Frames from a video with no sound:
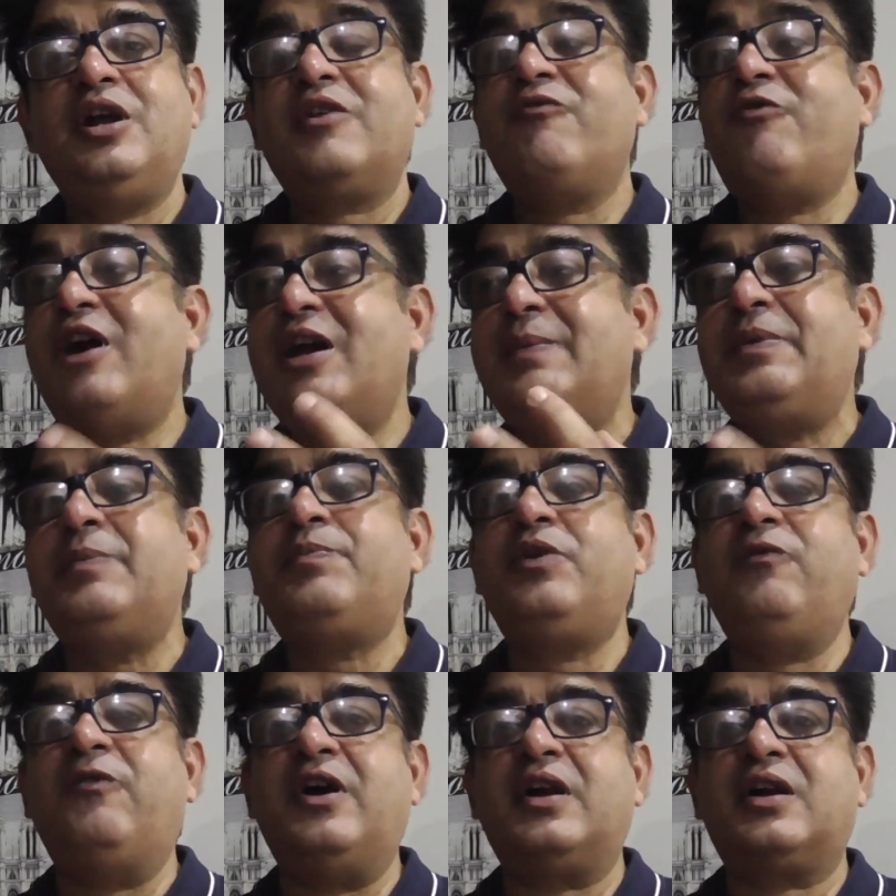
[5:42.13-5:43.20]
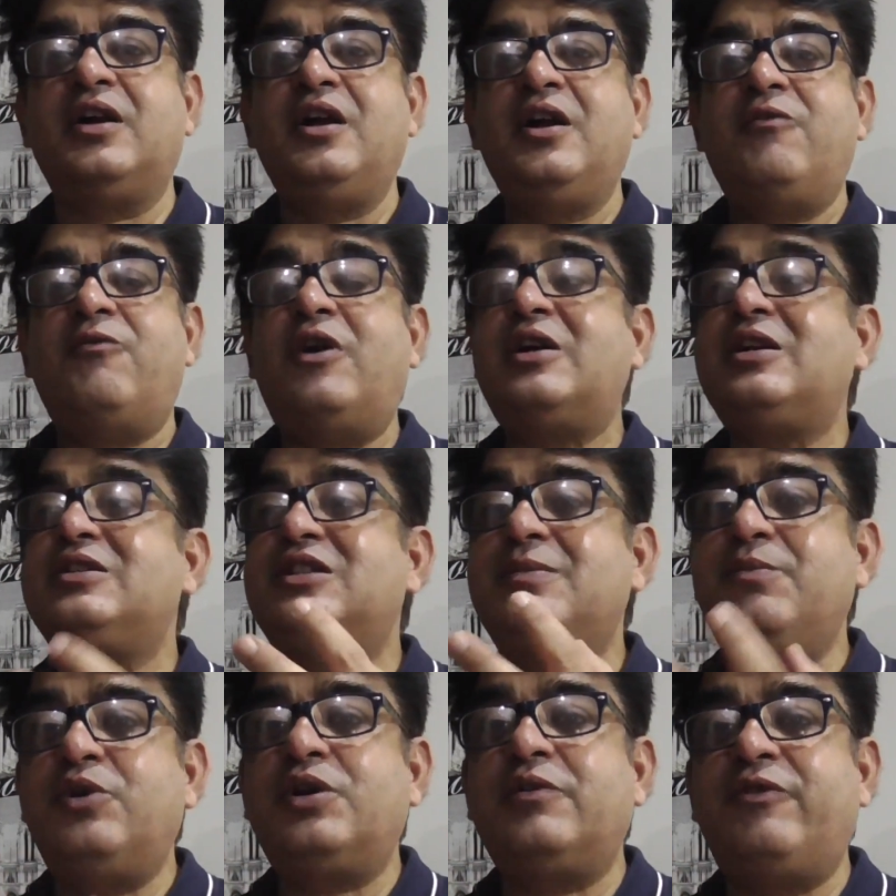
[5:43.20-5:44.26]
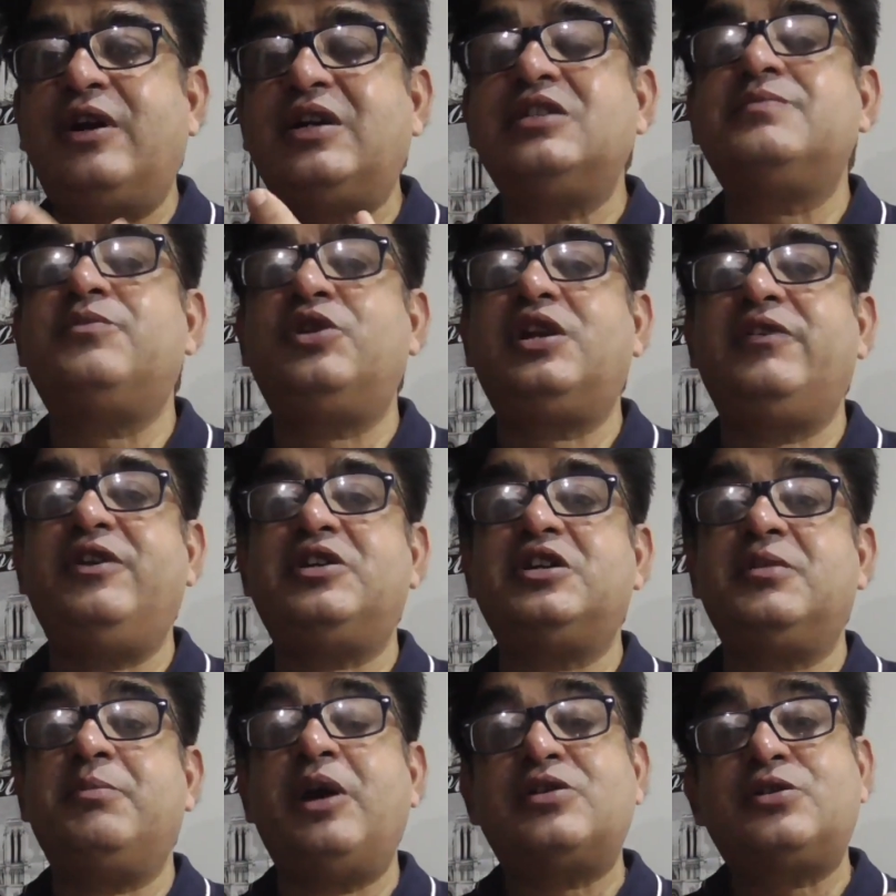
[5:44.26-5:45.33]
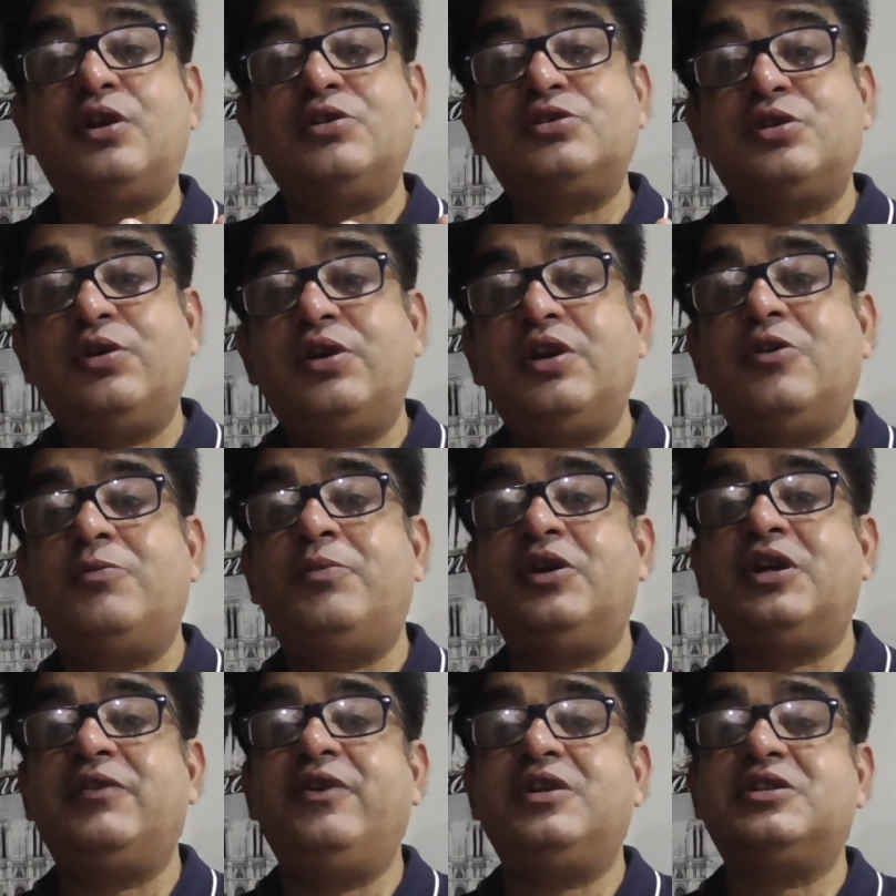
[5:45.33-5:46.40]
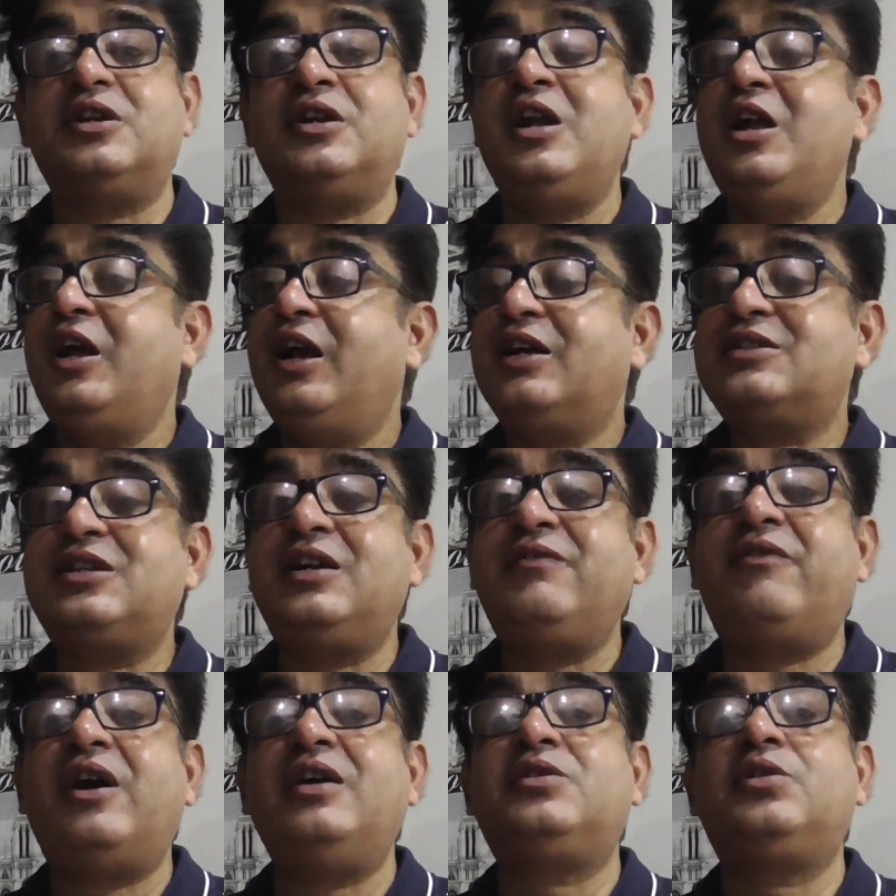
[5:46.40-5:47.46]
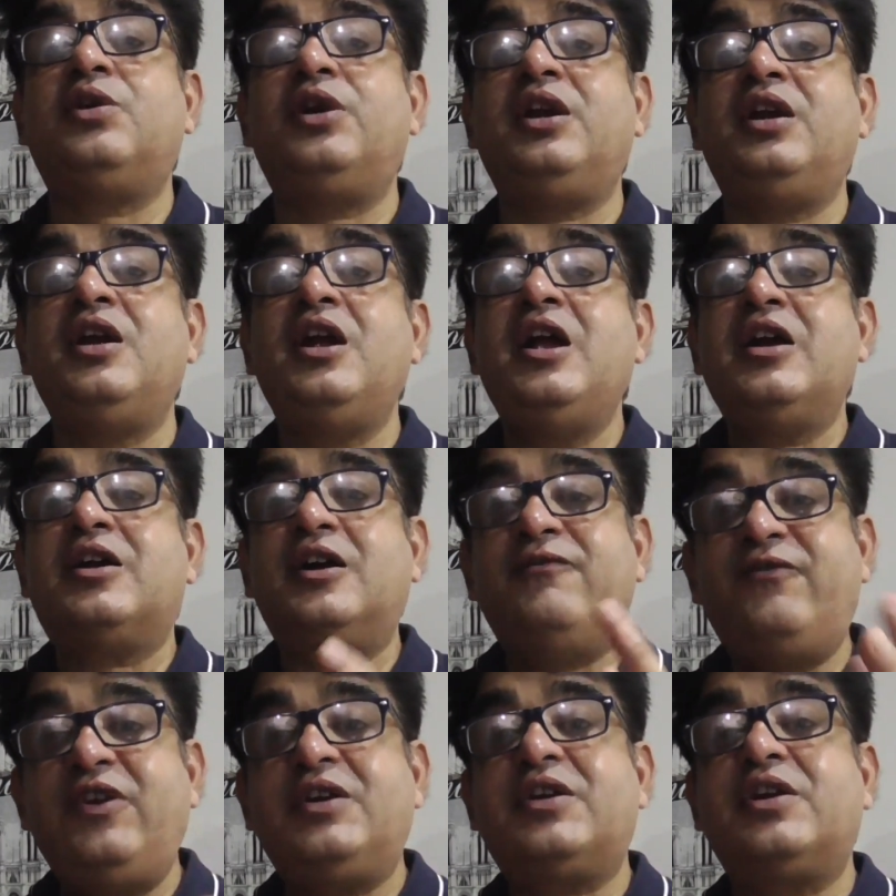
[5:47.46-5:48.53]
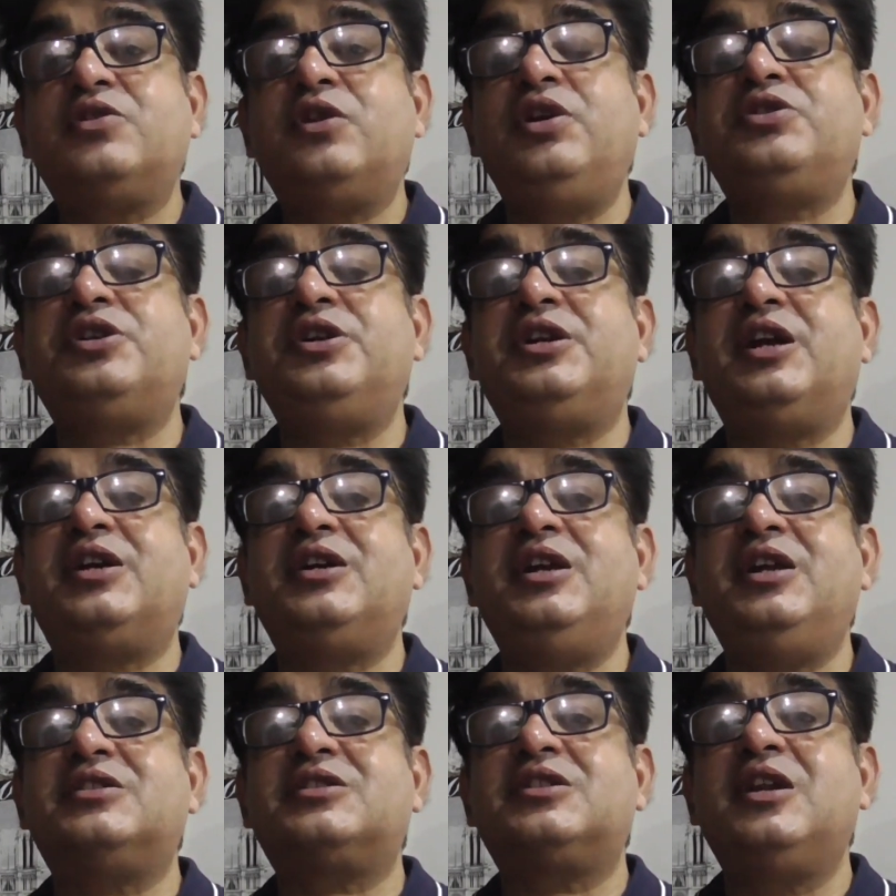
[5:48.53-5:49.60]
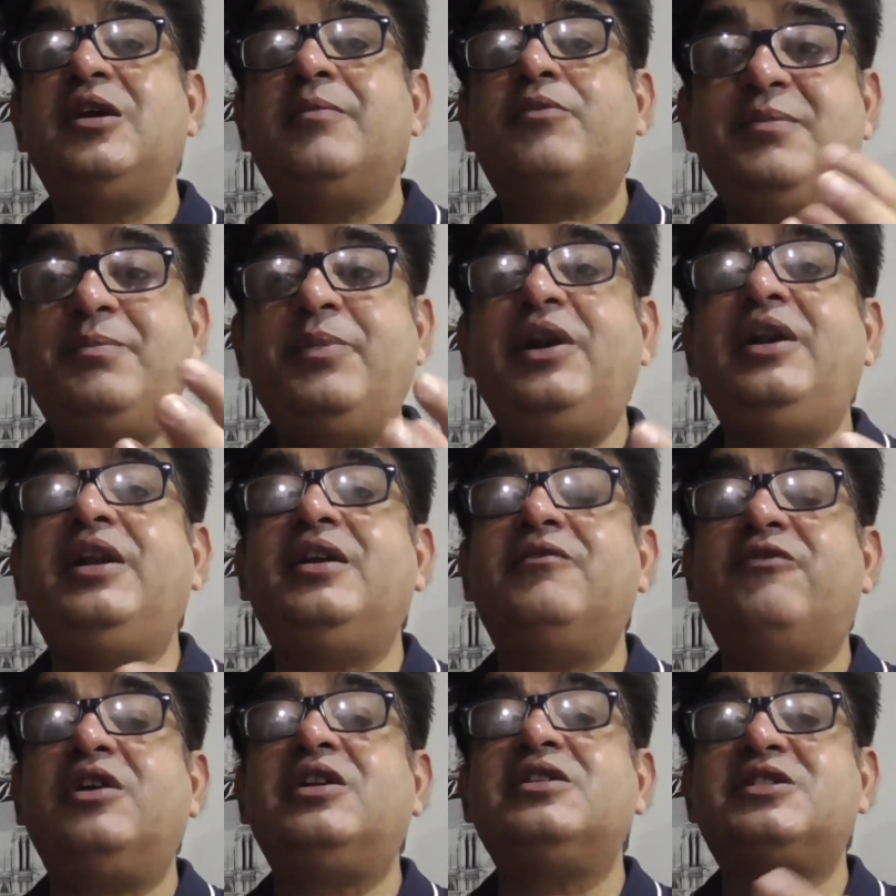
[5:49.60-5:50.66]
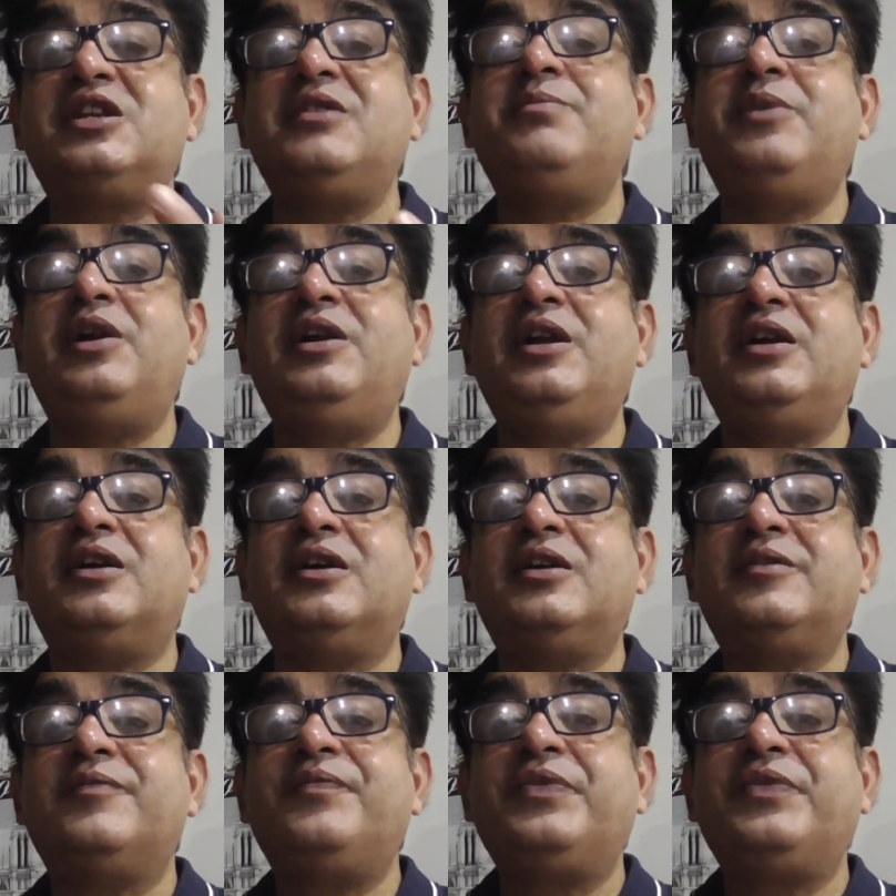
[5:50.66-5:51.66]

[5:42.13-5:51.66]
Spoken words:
Why people work, what is motivation, Maslow's theory of motivation, X and Y theory, conflict resolution techniques, team building, what is team building.